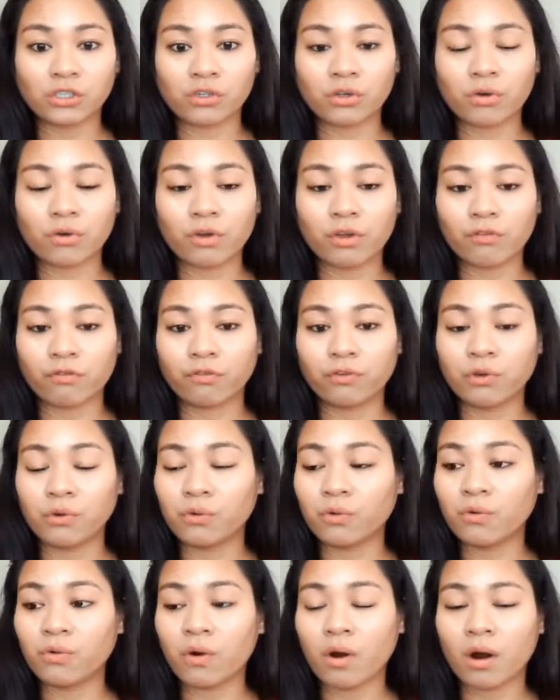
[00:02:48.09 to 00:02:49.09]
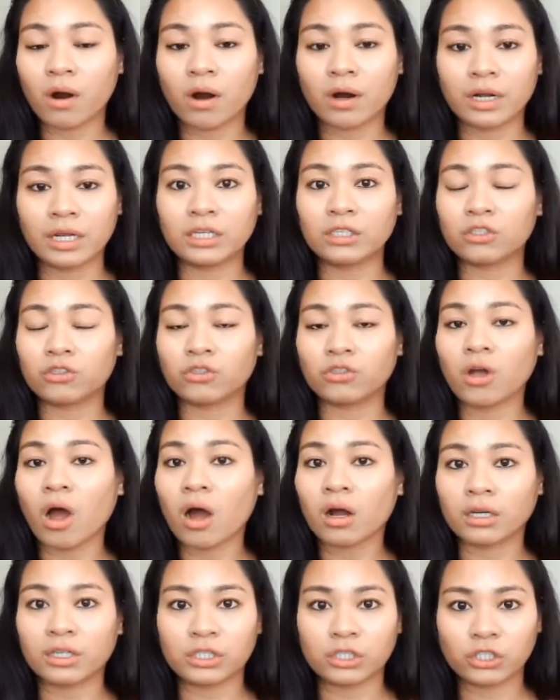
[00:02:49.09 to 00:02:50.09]
so if you are into
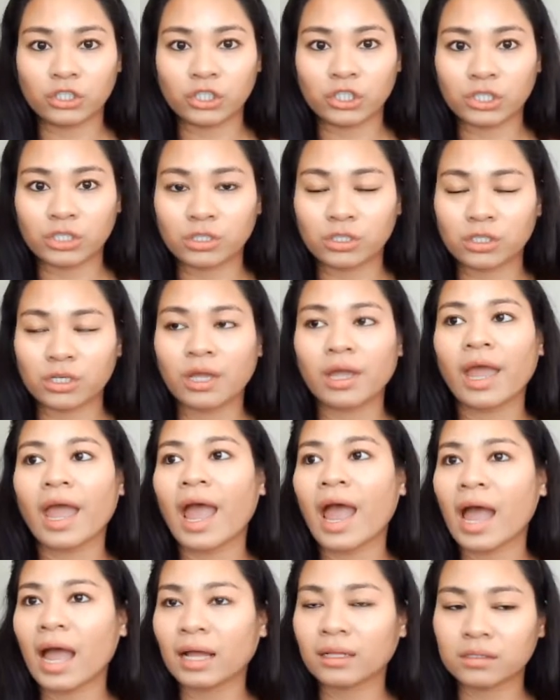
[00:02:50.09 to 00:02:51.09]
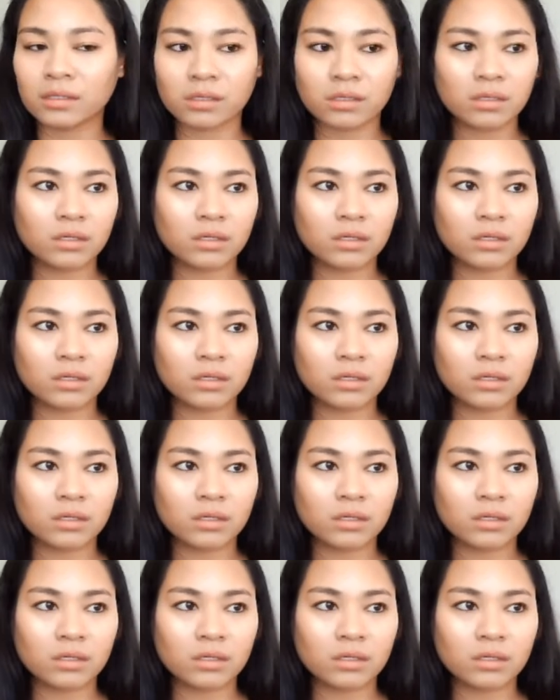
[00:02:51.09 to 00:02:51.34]
dog niches, cat,